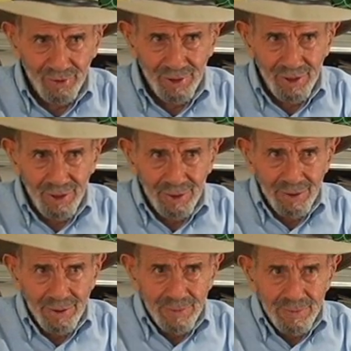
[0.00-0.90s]
No, the one you
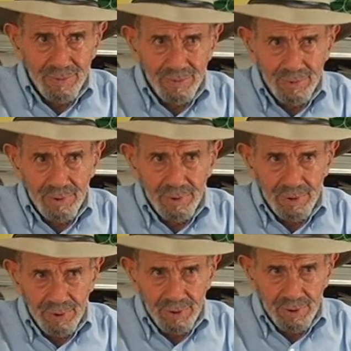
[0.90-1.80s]
built, but it had, it
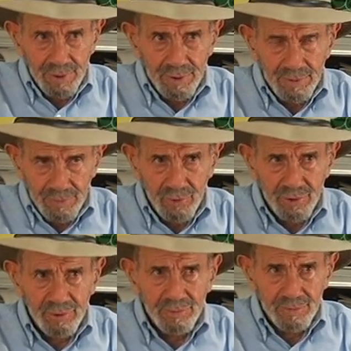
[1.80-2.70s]
had a motor on
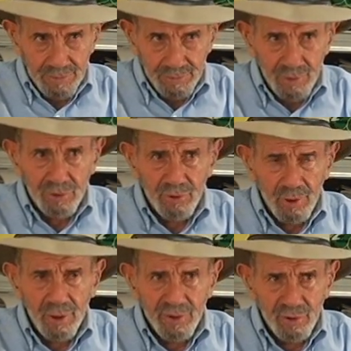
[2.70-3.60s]
the wheel, right? Motor
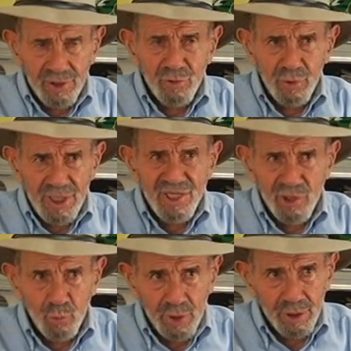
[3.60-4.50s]
on the, in the- wheel, In
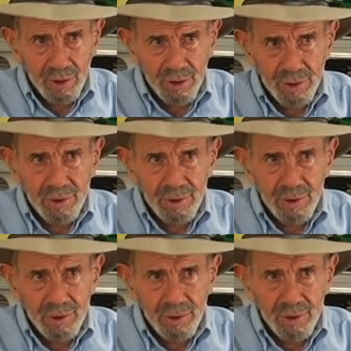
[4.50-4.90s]
the wheel.